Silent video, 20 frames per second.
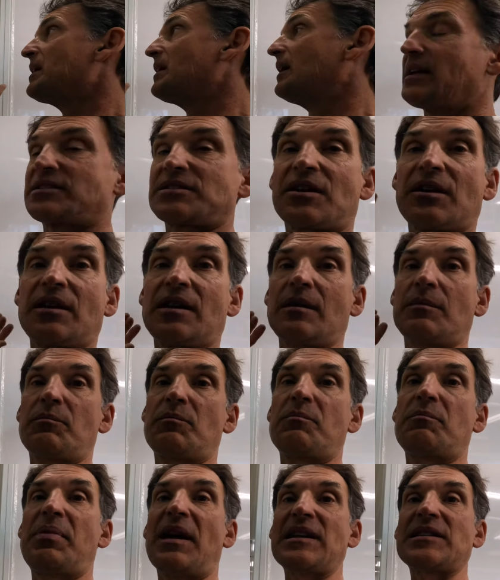That's going
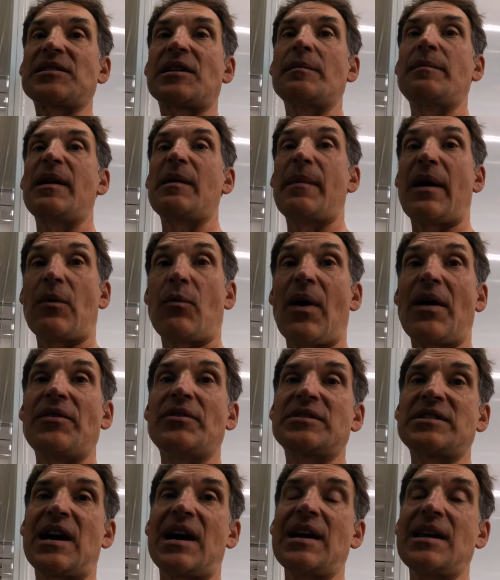to basically be my
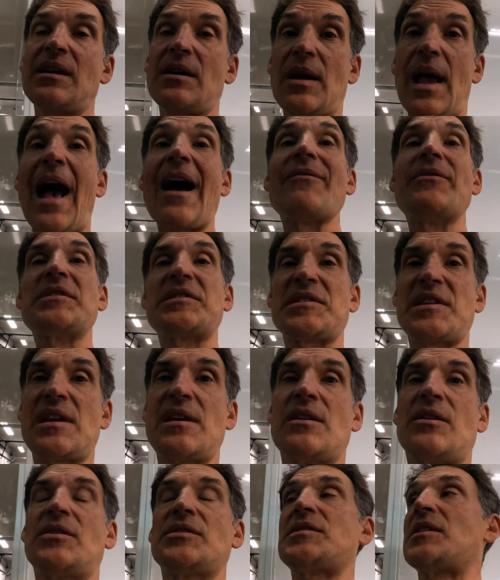weather tight, have the
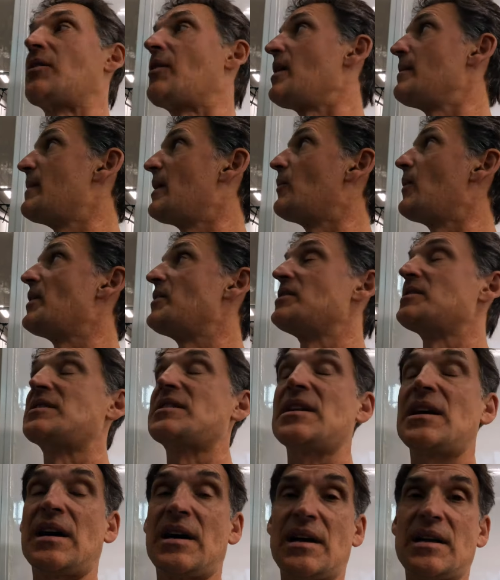seals and create my weather
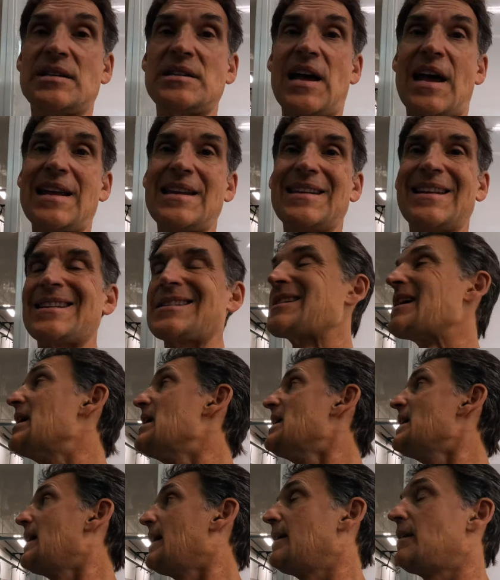tightness,
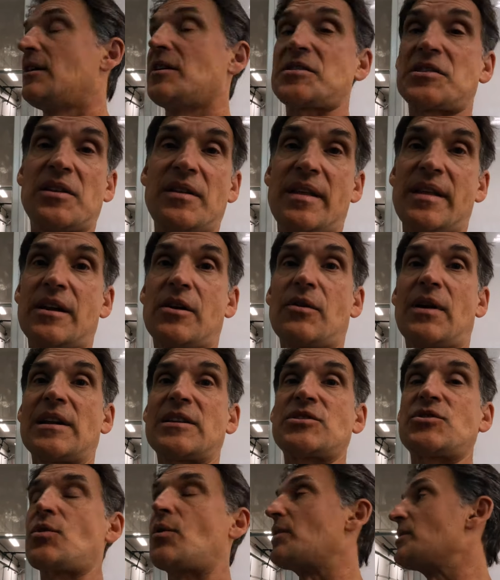and also the
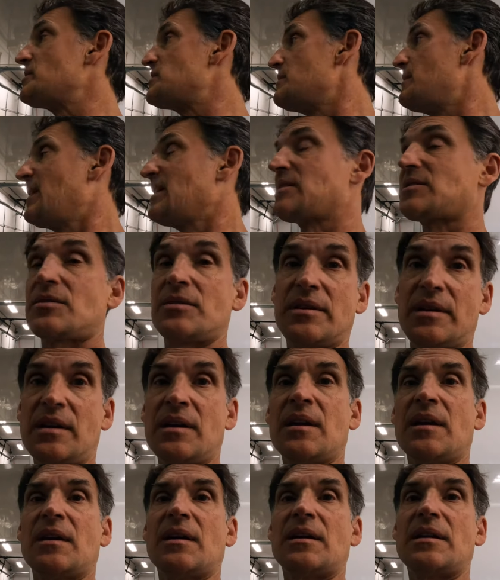garage door to
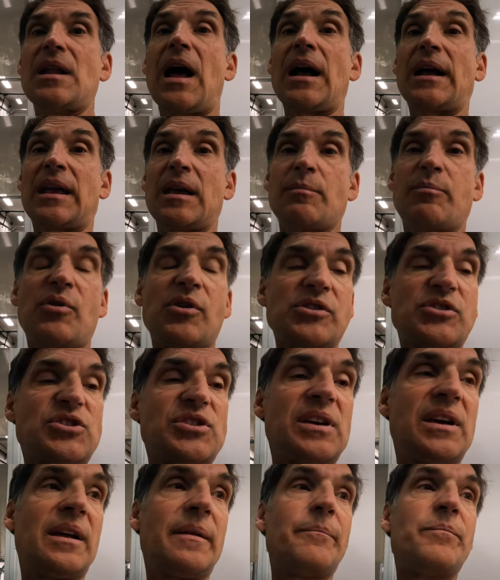basically not get
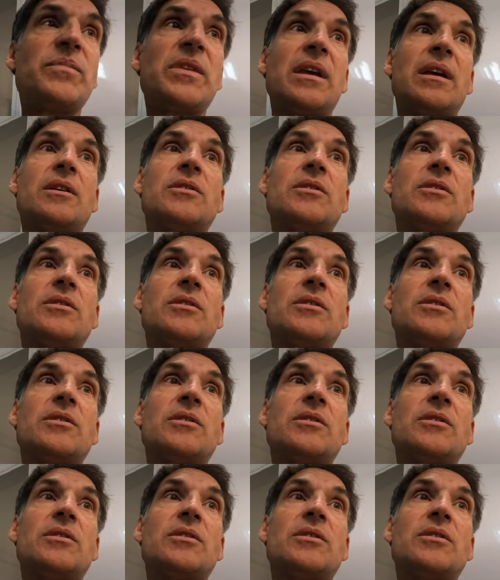pushed in.